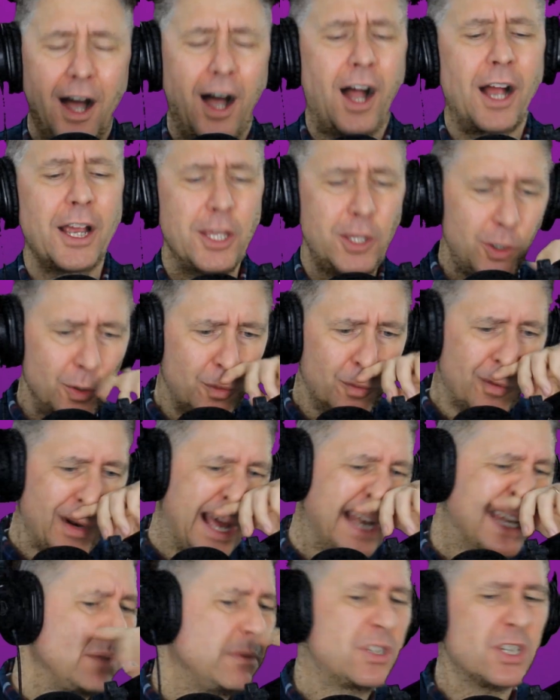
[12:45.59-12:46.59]
Are you
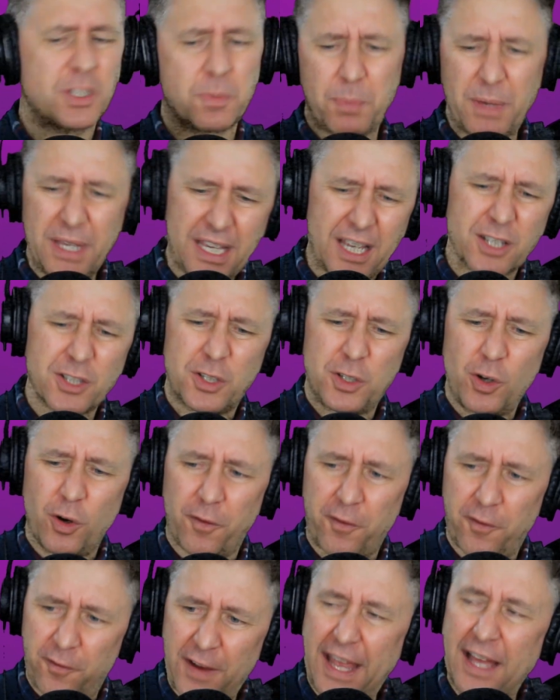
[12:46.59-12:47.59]
ready just because you're
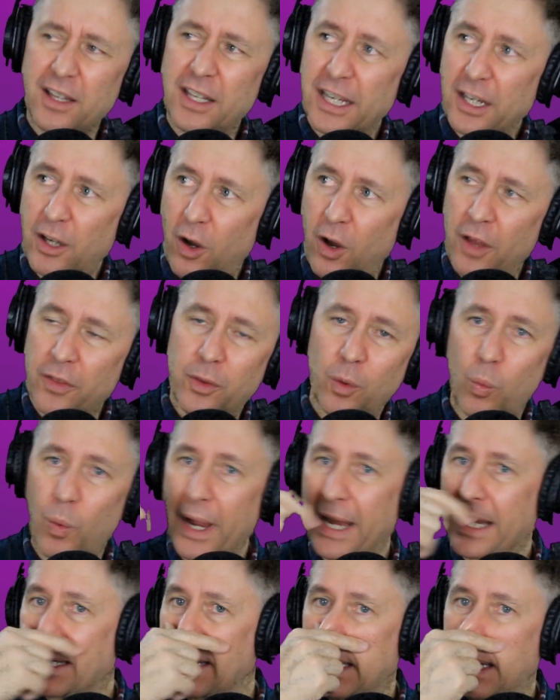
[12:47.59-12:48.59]
failing on the
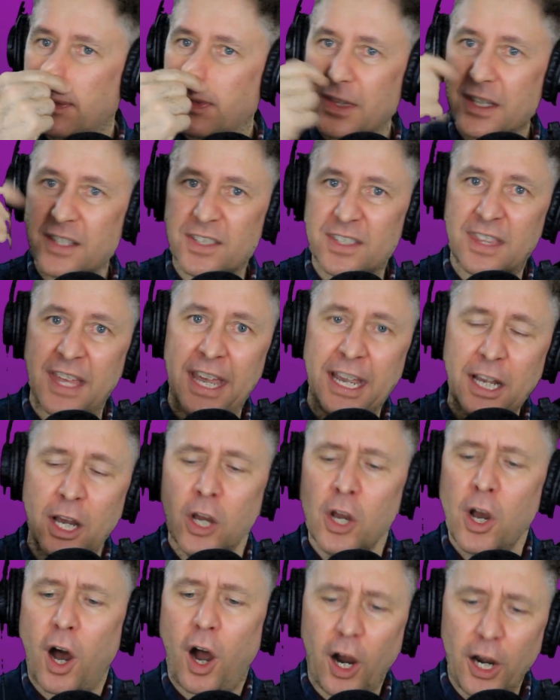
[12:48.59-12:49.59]
way to get this thing?
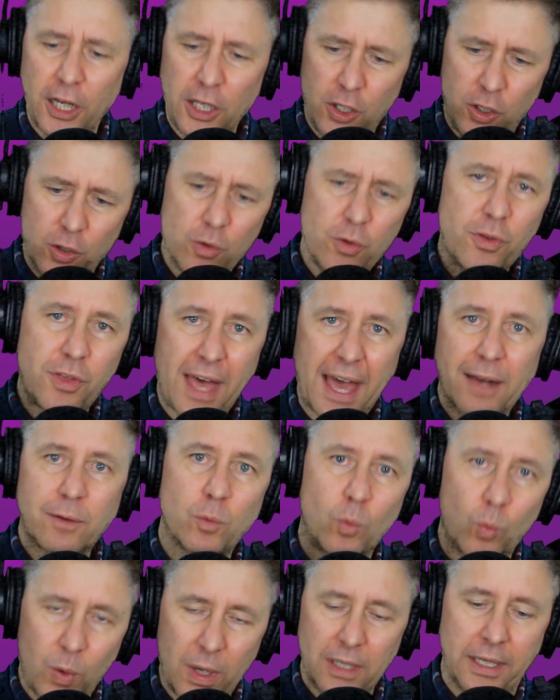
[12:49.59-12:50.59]
Are you that
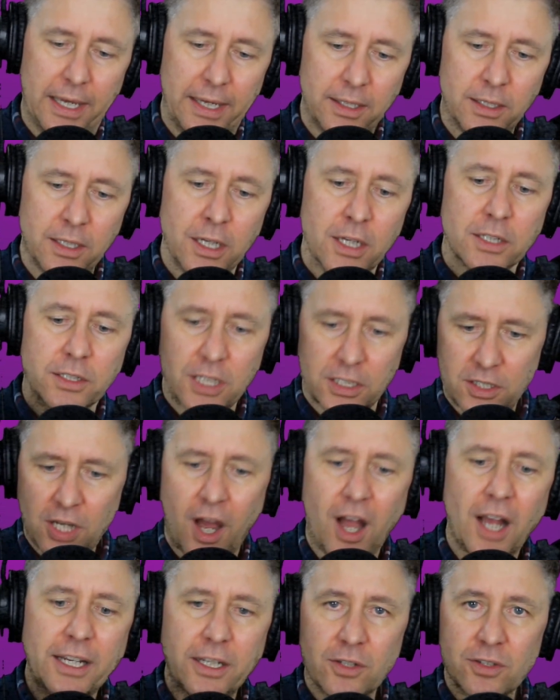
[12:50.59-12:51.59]
willing to
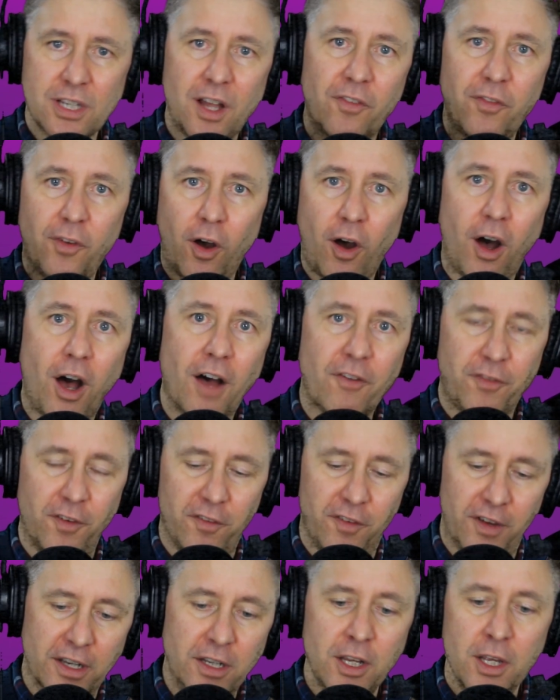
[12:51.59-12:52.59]
talk yourself off
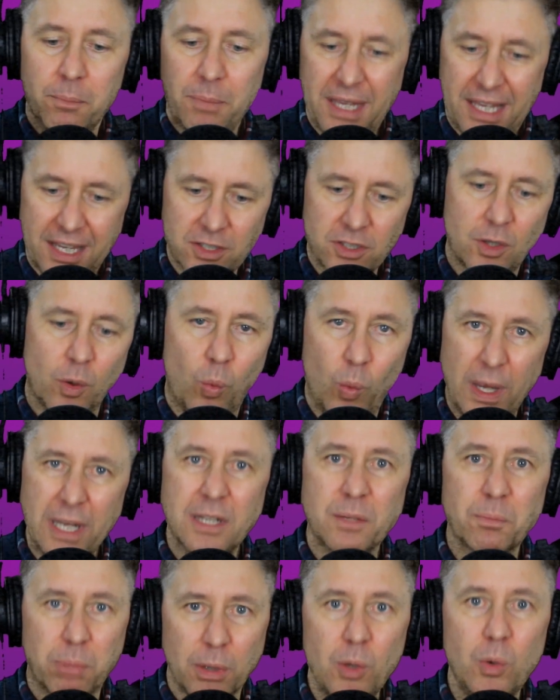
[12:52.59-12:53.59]
of it because the
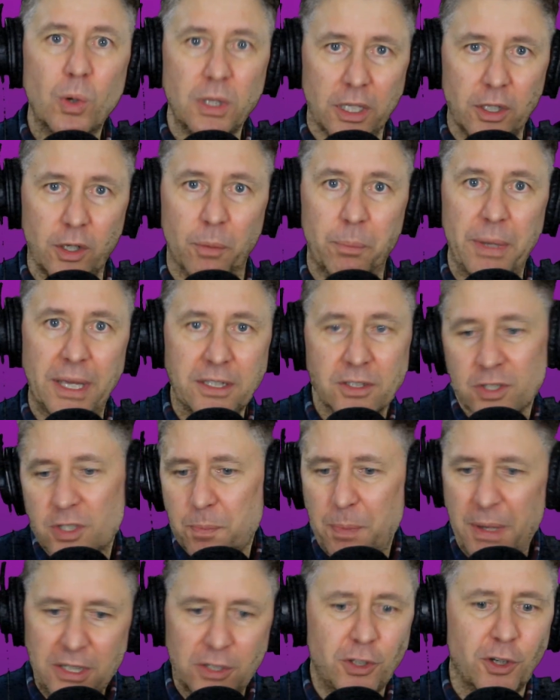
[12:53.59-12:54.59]
wind blew a little bit and
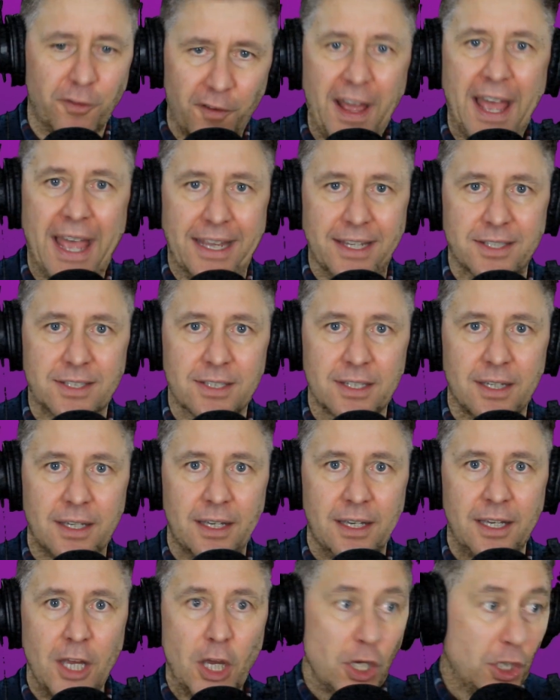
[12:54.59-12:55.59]
spit in your face?
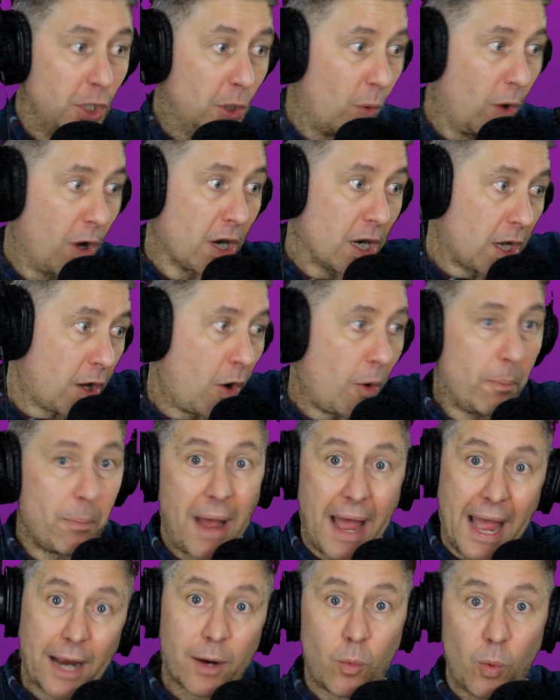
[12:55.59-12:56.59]
You want to go
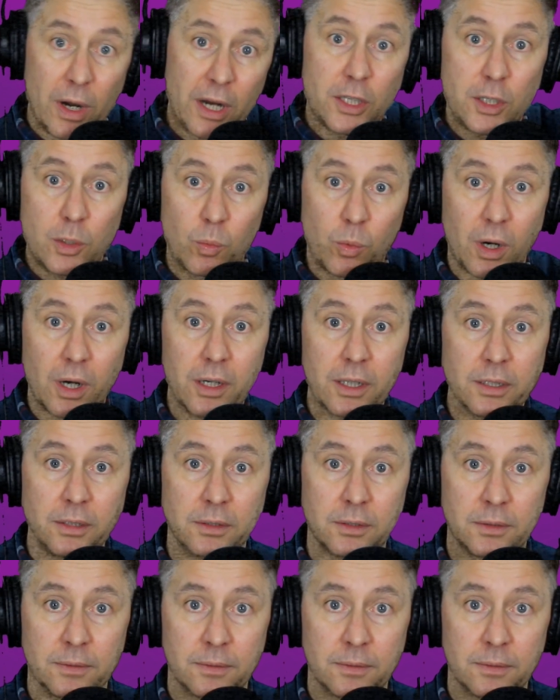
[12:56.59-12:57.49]
back where you were?